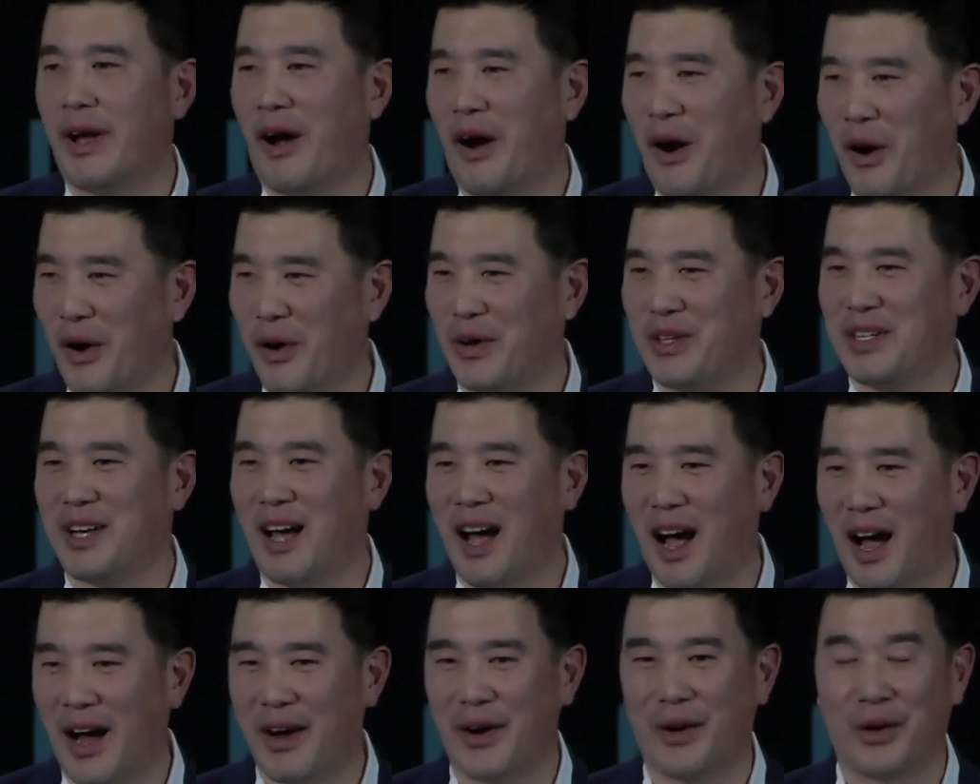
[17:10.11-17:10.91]
hard to
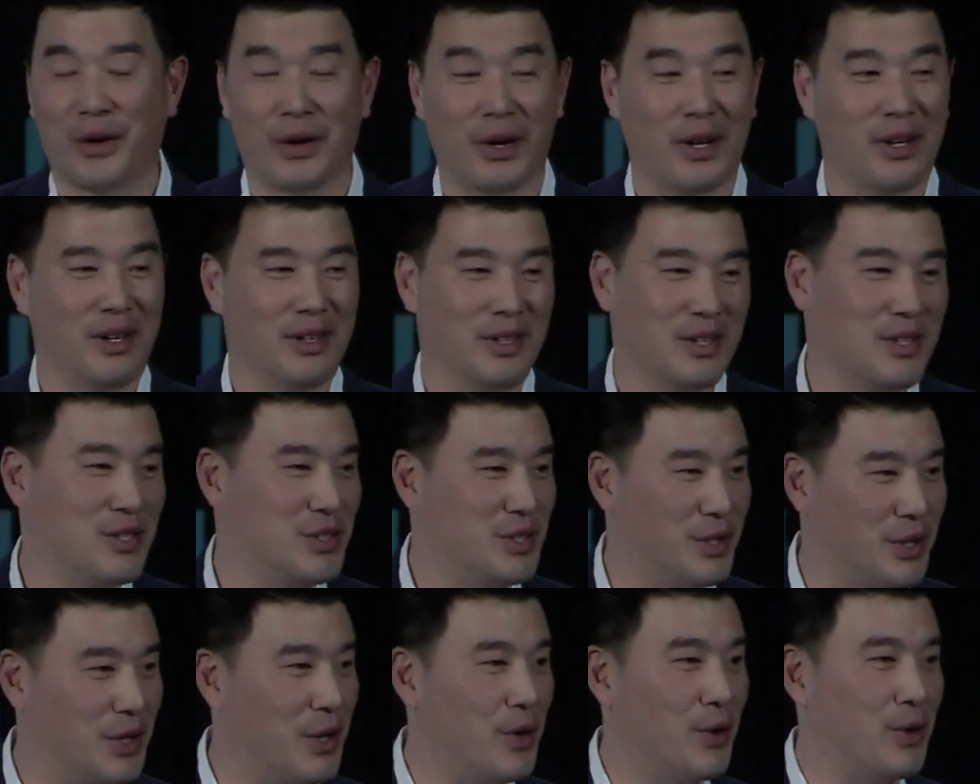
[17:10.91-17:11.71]
hire
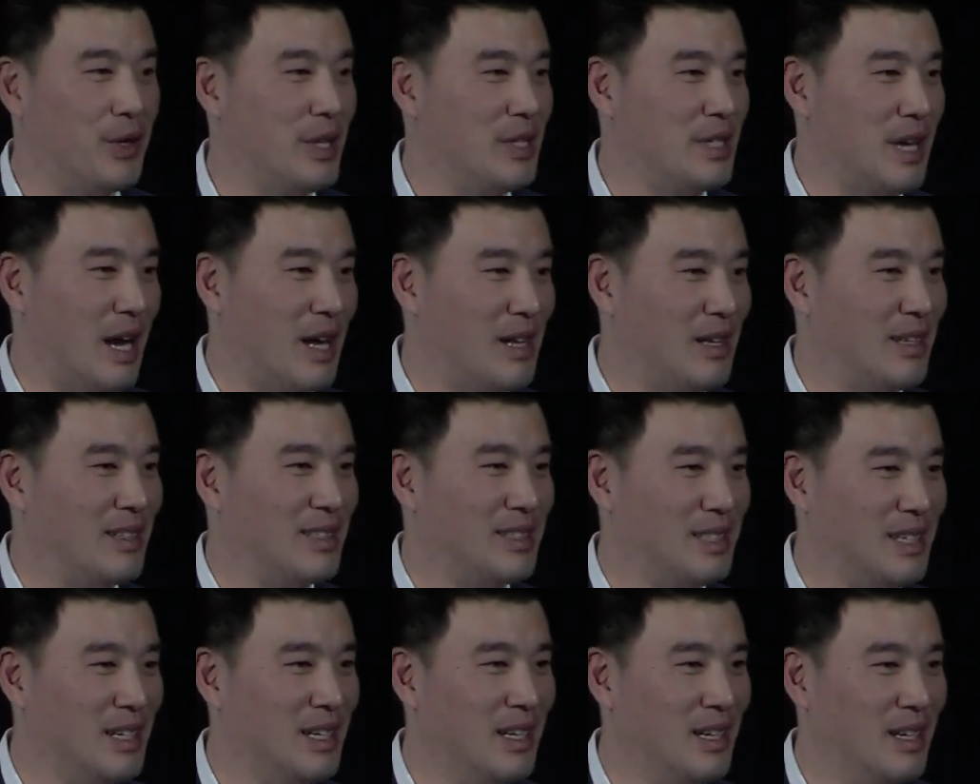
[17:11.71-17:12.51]
security talent.